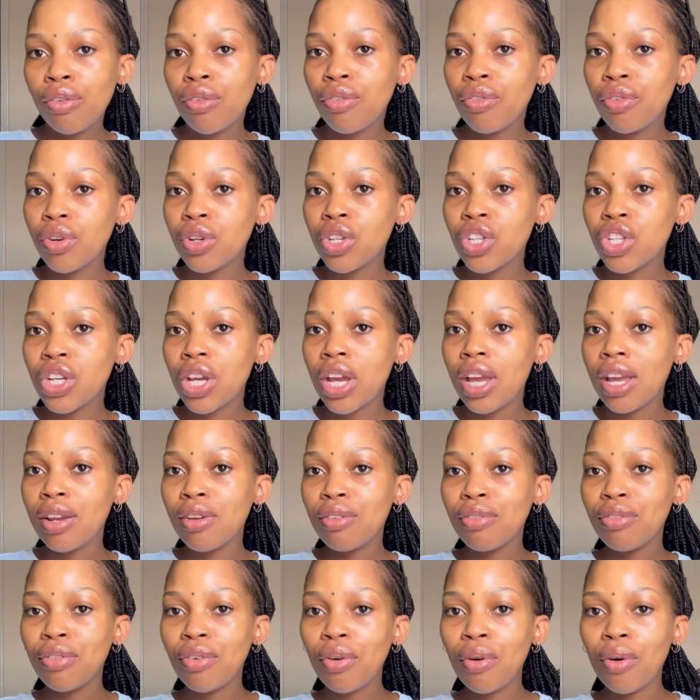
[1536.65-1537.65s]
food chain
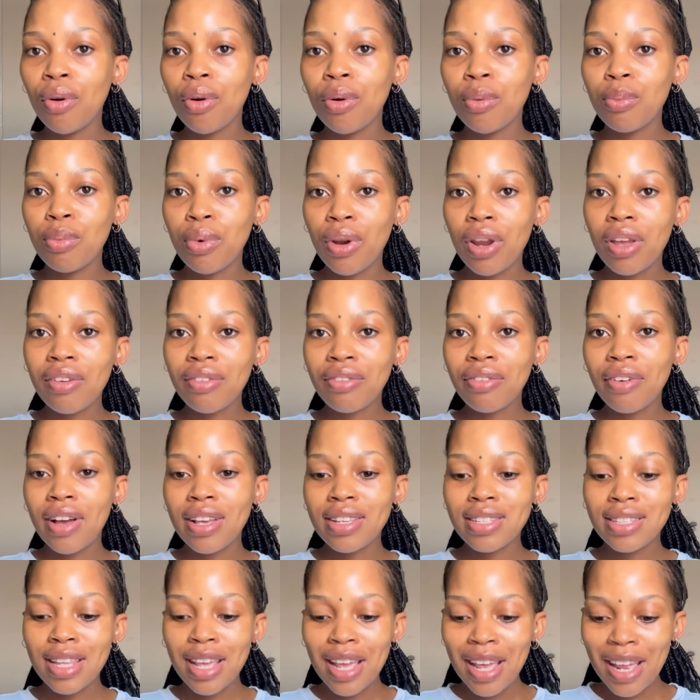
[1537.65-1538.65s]
for
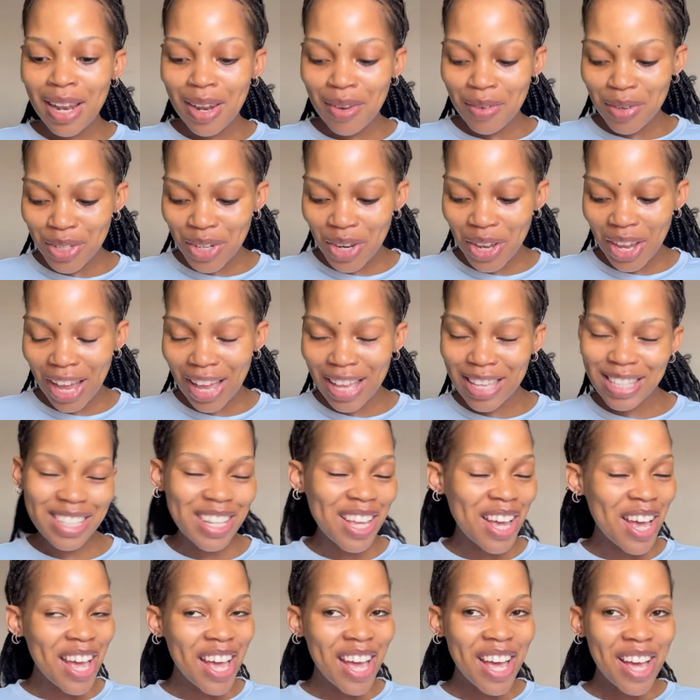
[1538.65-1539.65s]
breakfast let me show you guys
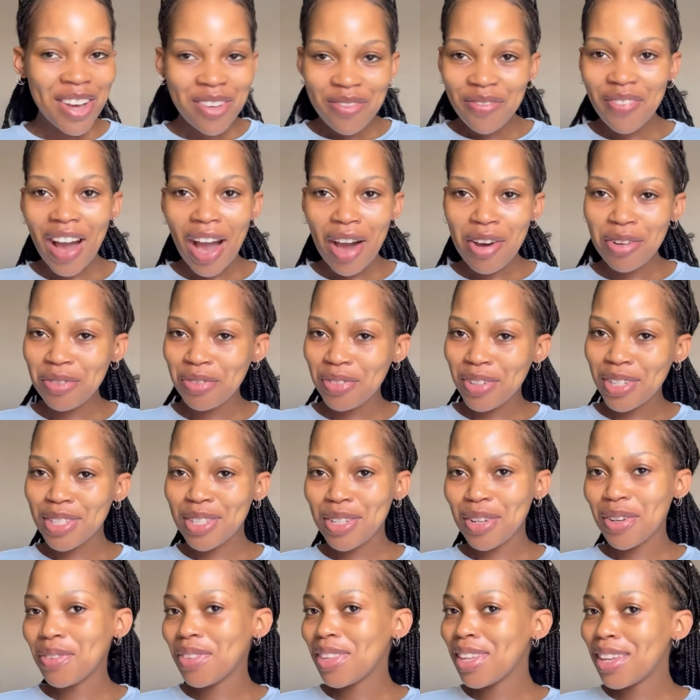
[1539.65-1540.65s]
my outfit
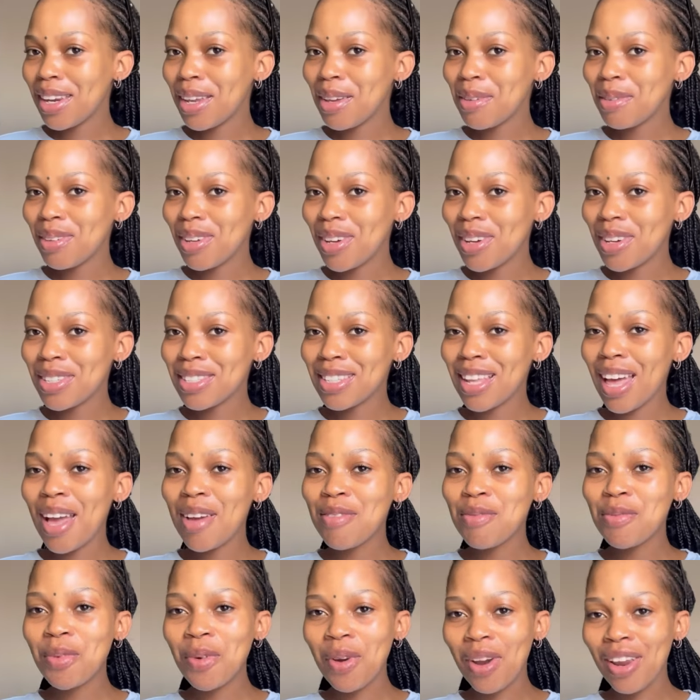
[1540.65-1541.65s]
of the day because
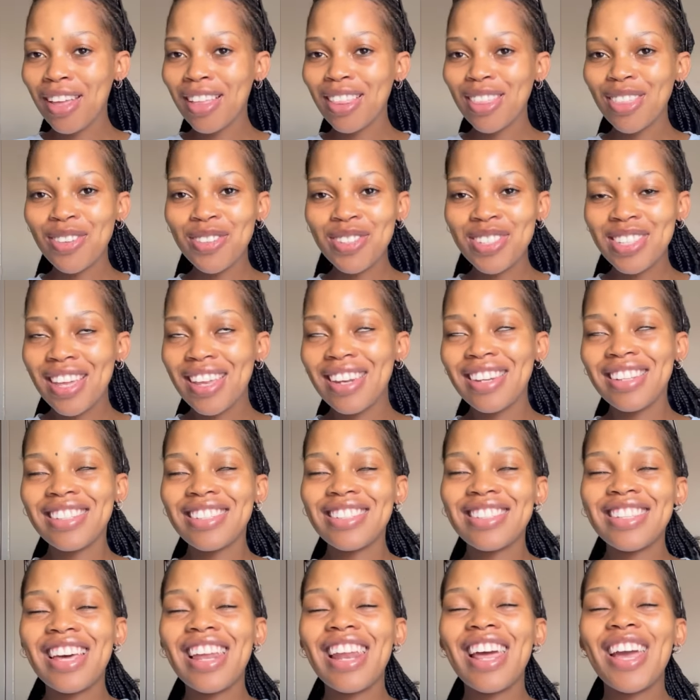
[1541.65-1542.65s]
i'm wearing those
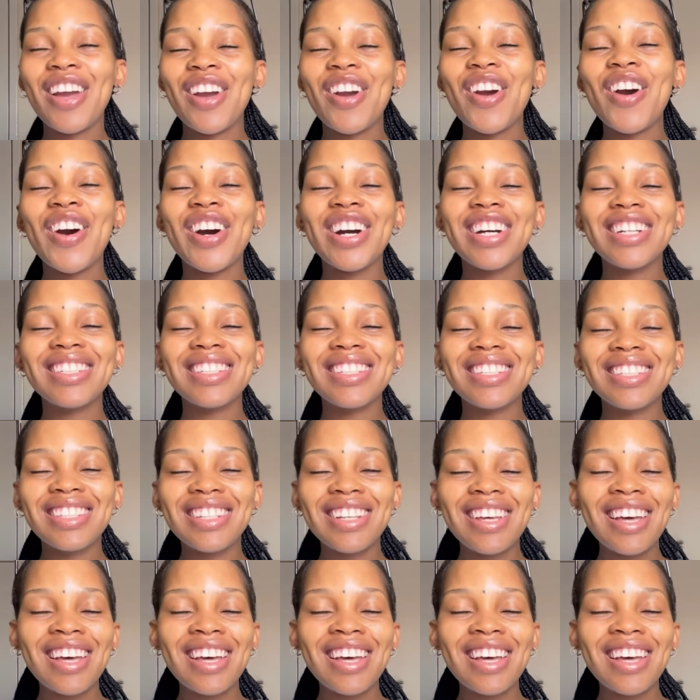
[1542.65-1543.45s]
sandals that i got